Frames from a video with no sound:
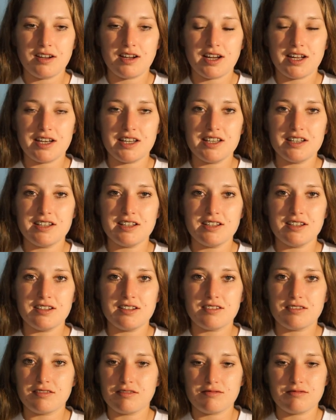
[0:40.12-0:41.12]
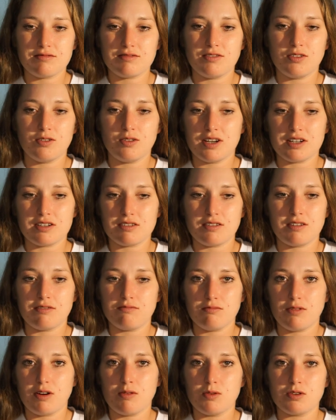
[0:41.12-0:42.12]
I needed or
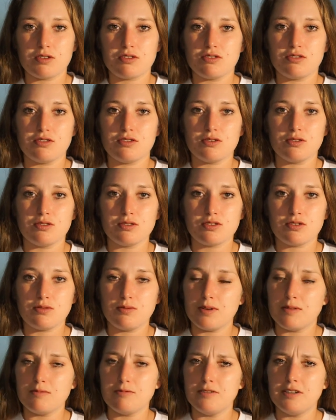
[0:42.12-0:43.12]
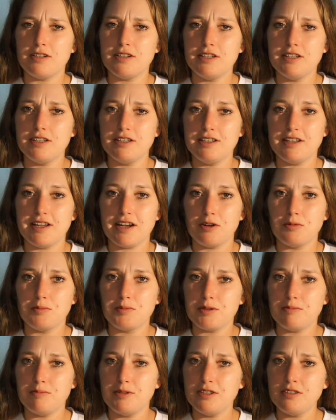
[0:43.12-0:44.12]
I wanted to talk to weren't really
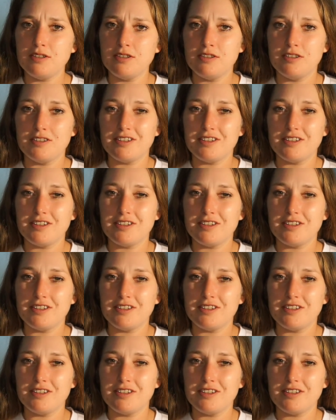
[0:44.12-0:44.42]
helping me.